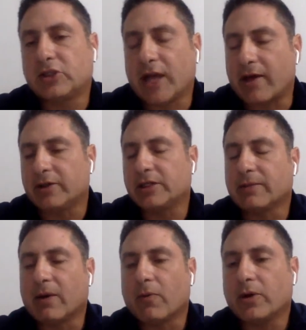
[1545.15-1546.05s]
challenging
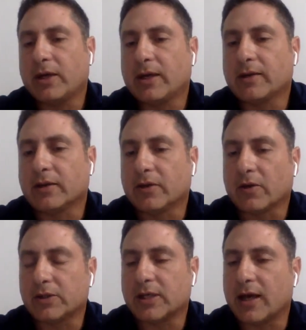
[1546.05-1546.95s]
about working in
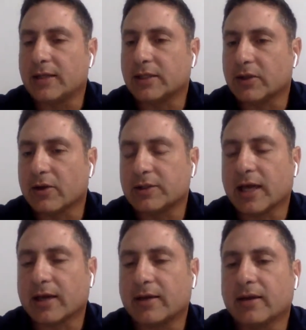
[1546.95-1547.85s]
neuroscience and
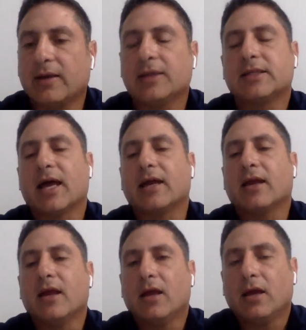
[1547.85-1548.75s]
neurotech is that